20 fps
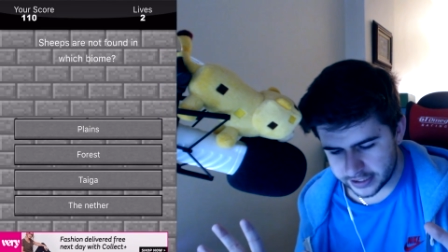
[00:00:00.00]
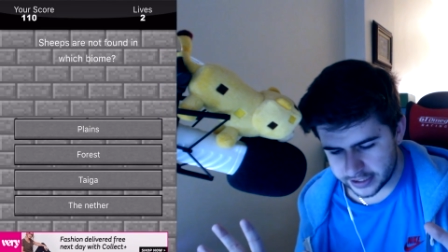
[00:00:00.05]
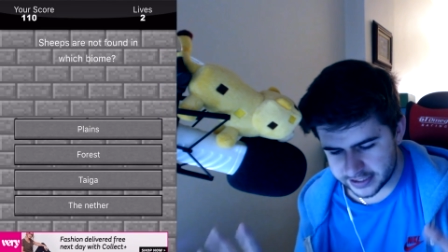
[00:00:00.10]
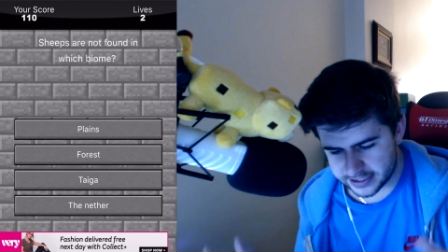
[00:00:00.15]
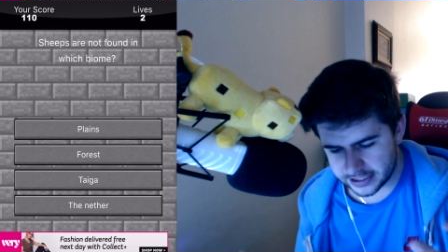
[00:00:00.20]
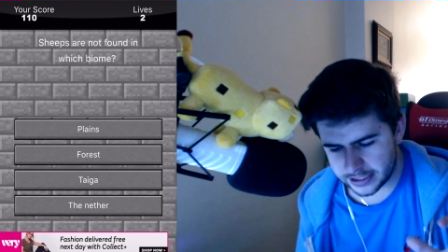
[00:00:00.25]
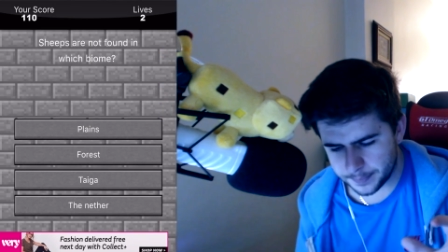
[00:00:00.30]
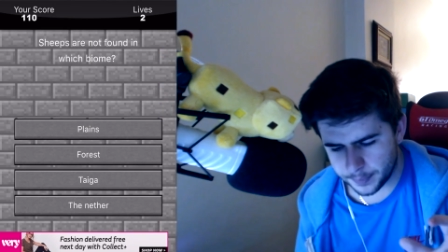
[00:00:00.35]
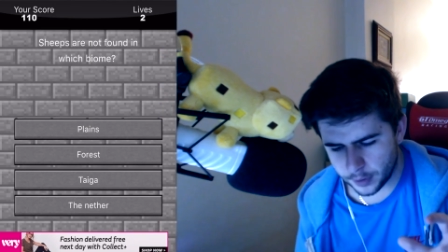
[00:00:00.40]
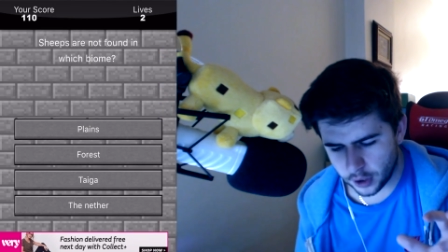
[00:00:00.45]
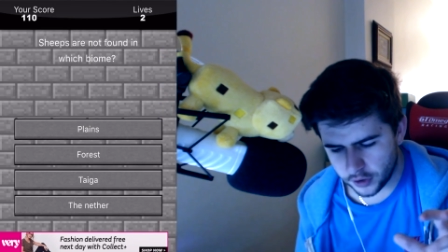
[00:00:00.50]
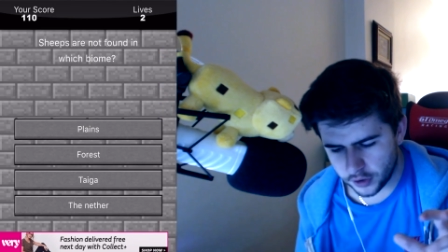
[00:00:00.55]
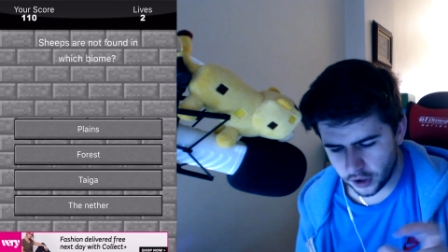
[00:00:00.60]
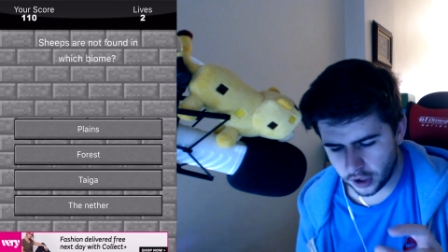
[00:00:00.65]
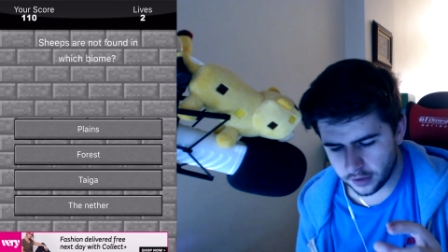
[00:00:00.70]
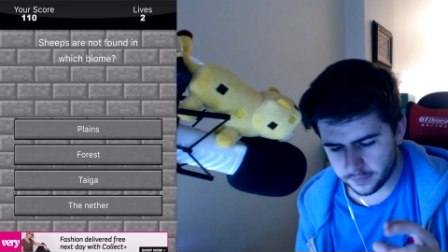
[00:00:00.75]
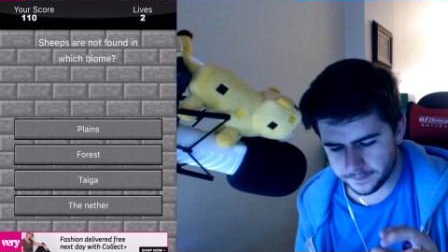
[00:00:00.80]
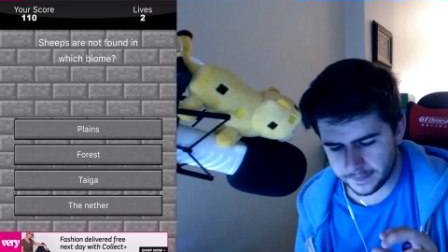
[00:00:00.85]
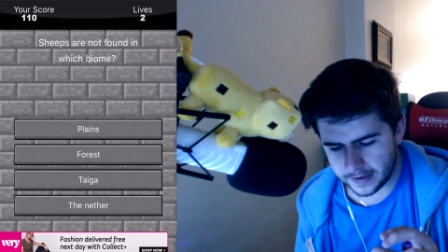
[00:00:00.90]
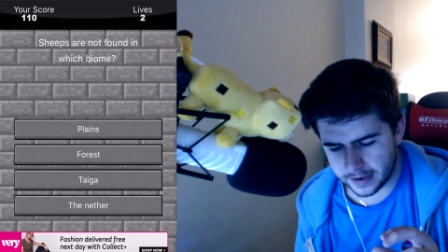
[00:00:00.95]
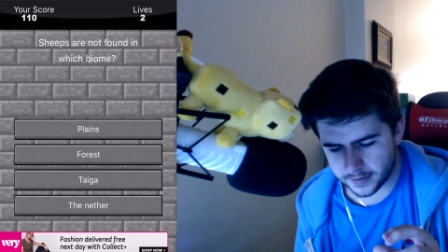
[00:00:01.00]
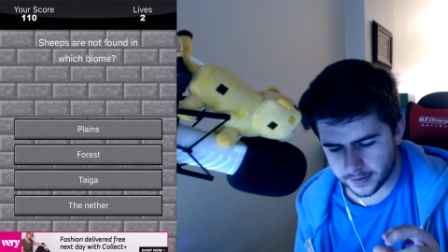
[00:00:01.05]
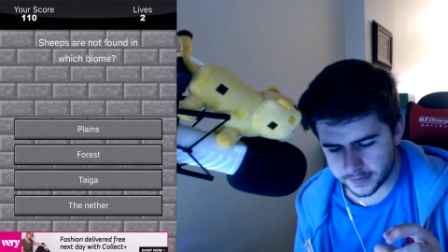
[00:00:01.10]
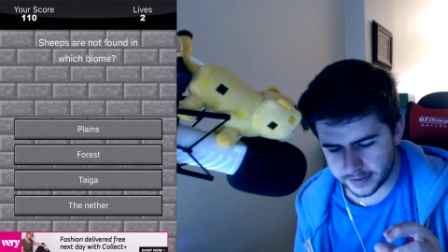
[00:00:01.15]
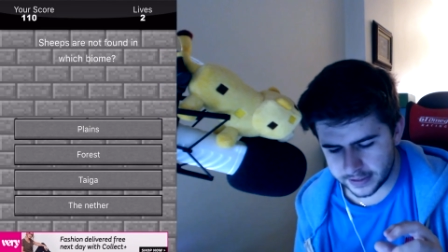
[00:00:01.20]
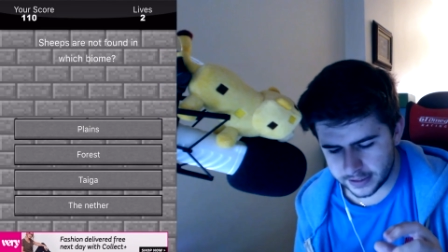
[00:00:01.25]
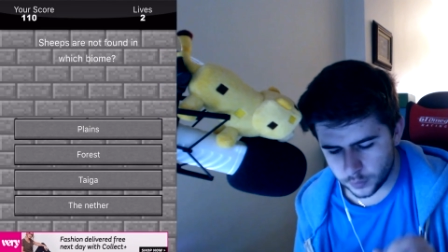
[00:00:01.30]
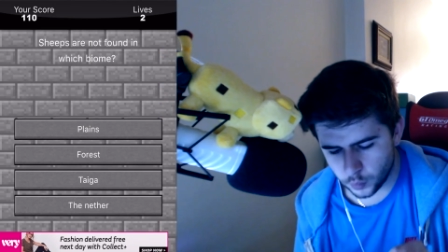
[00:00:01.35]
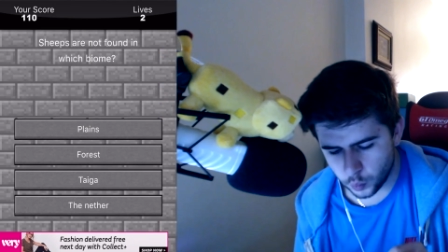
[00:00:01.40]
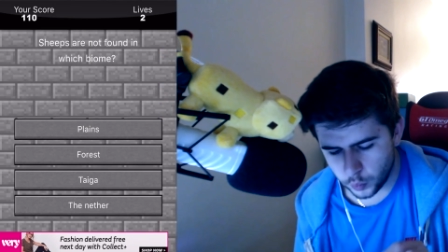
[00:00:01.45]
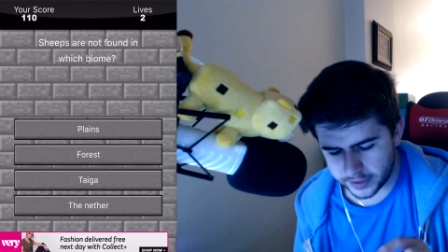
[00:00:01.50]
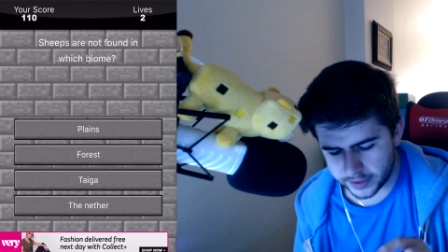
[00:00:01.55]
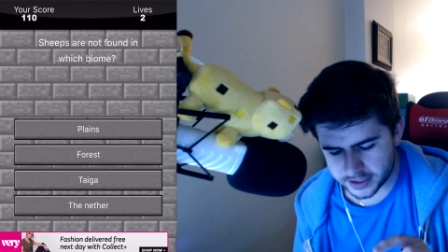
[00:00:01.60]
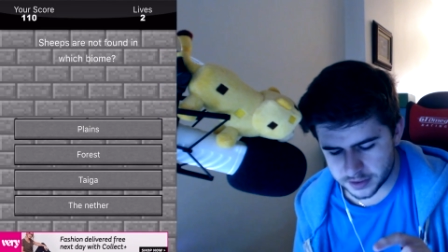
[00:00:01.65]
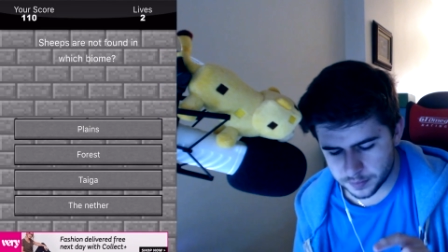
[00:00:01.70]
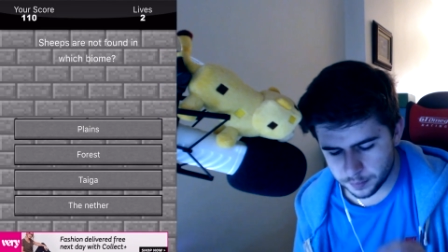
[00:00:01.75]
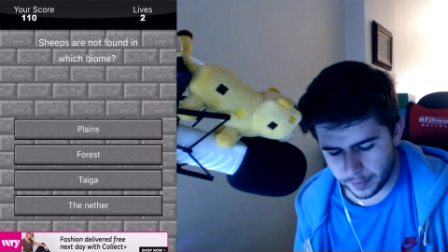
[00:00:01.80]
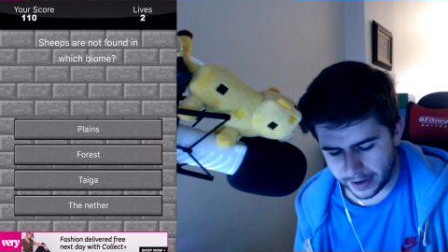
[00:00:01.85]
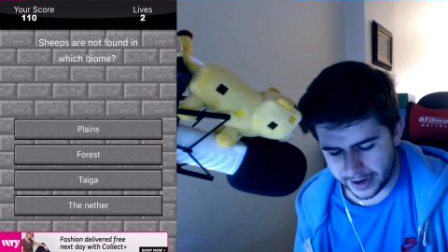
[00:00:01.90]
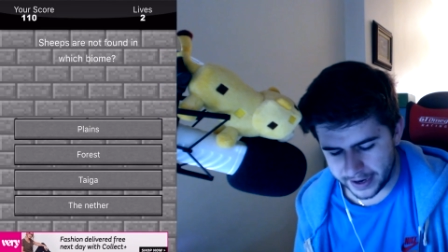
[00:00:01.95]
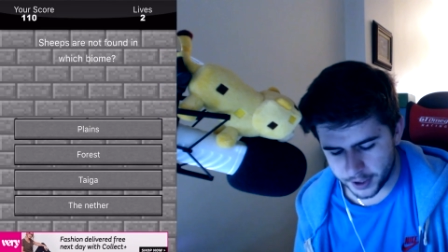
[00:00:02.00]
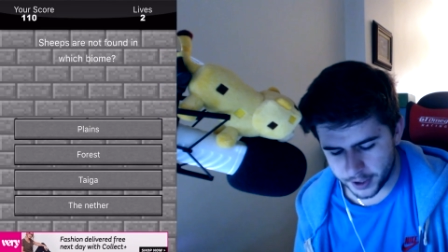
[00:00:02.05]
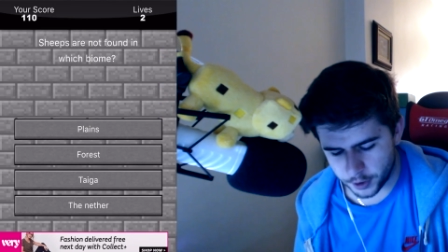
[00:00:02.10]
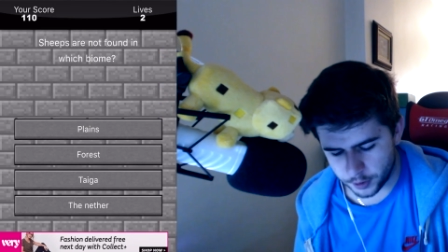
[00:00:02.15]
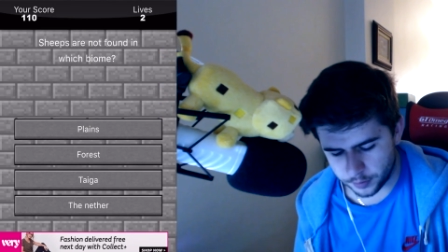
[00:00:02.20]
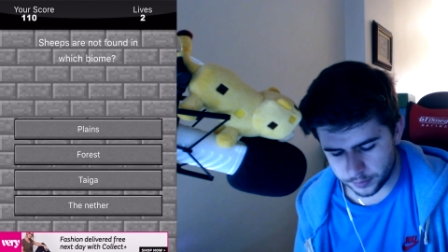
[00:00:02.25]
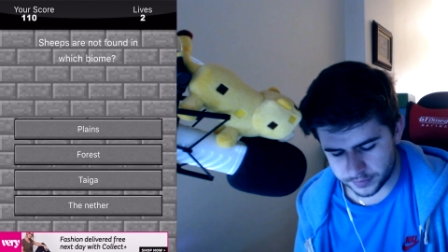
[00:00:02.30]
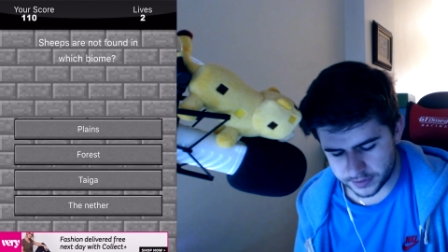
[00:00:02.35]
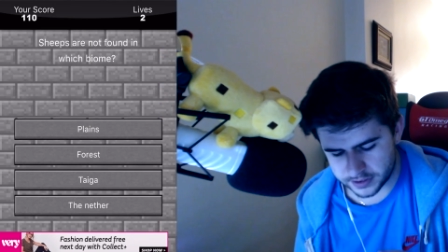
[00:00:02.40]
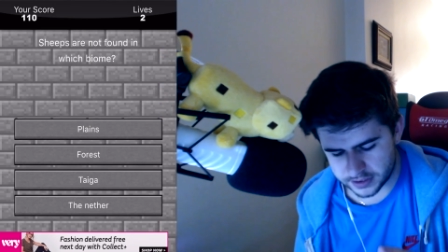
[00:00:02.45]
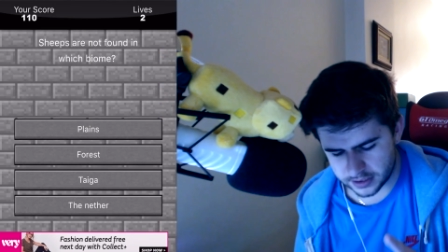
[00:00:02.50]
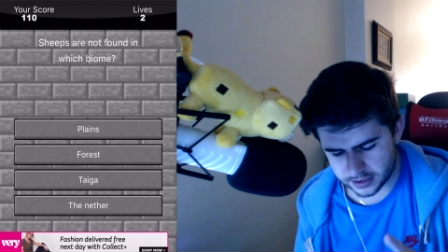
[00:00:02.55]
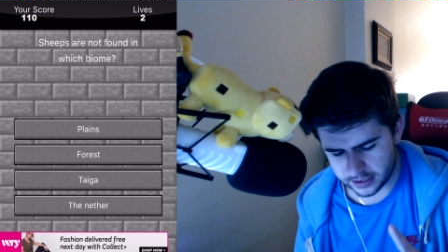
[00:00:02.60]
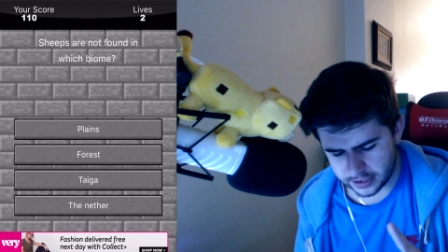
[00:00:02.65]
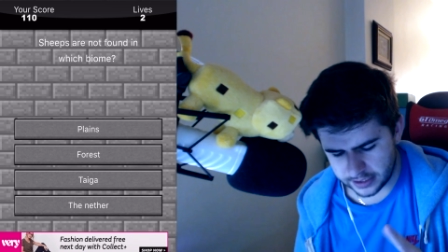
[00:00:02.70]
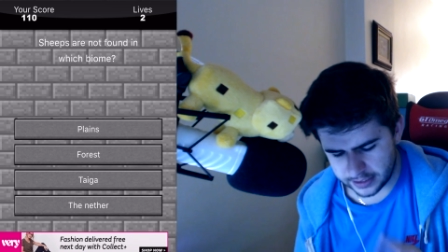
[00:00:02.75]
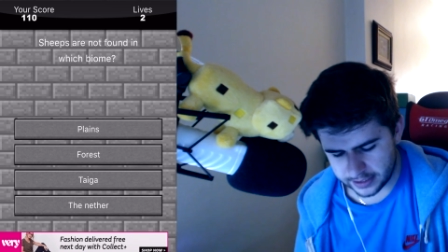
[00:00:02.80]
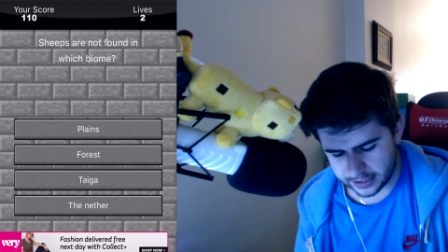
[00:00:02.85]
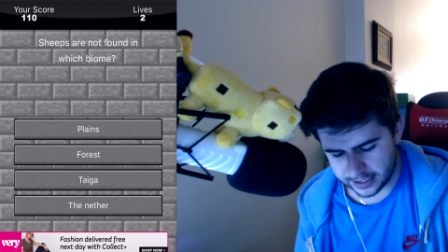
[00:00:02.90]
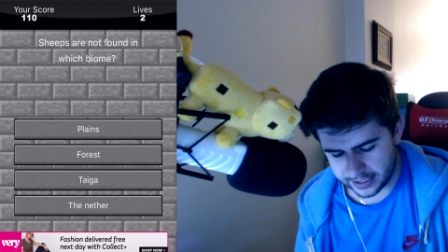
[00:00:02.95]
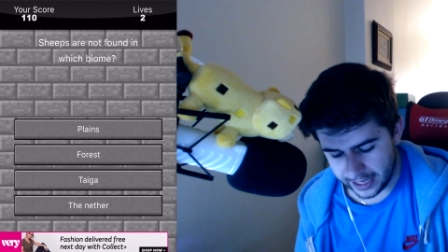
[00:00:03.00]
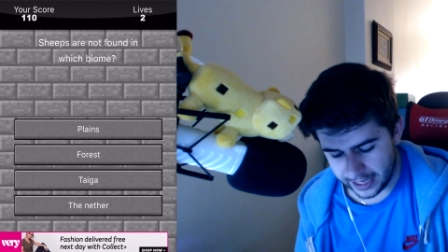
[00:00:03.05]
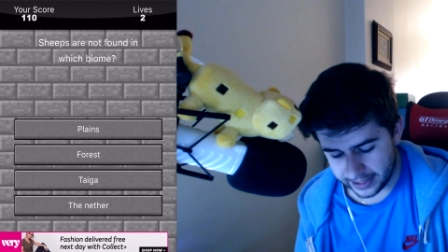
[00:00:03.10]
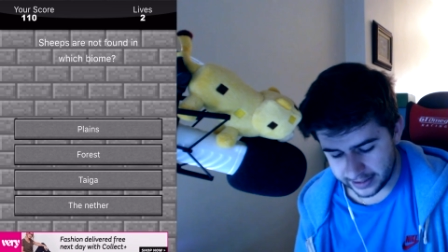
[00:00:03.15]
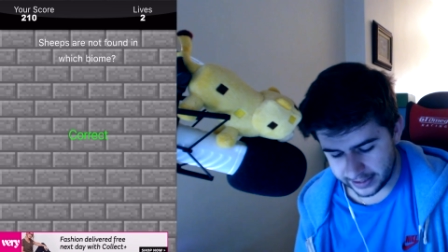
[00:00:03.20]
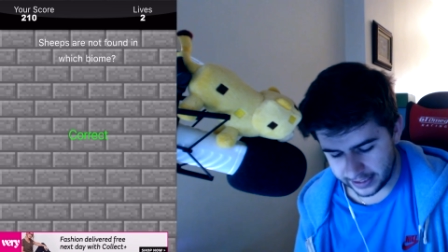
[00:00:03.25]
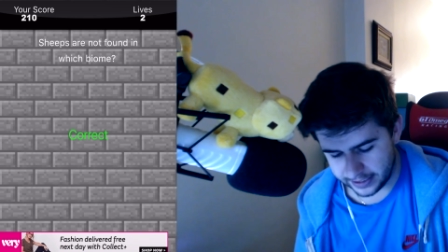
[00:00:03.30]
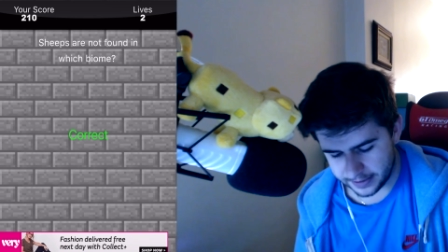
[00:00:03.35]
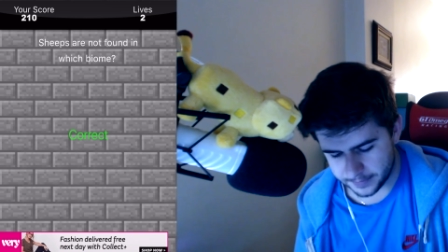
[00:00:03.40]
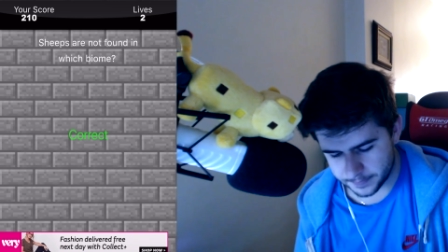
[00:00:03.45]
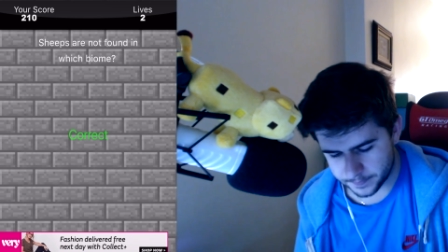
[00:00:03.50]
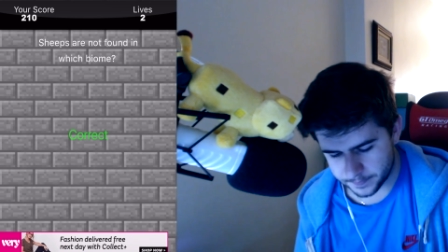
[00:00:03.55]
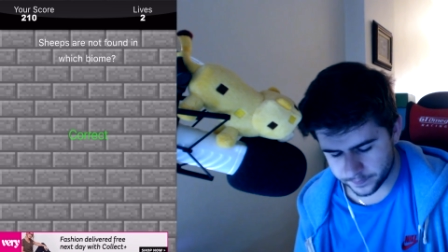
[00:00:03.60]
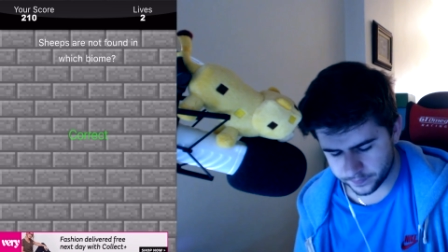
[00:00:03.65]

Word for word: Sheep are not found in which biomes? The nether.